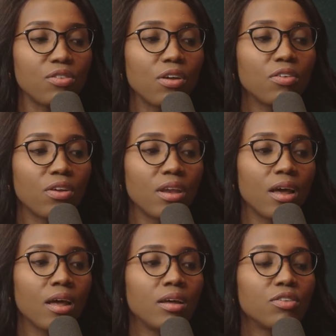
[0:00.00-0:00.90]
not going
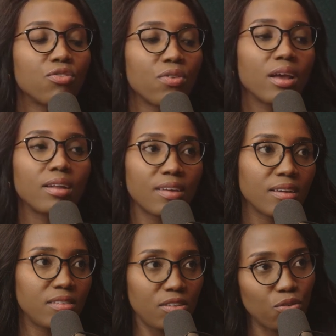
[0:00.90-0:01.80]
to trigger
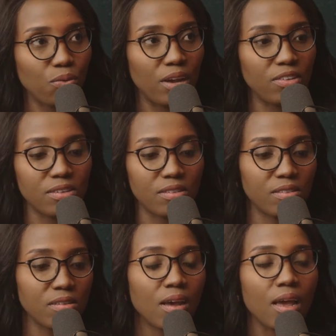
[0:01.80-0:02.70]
tax situations,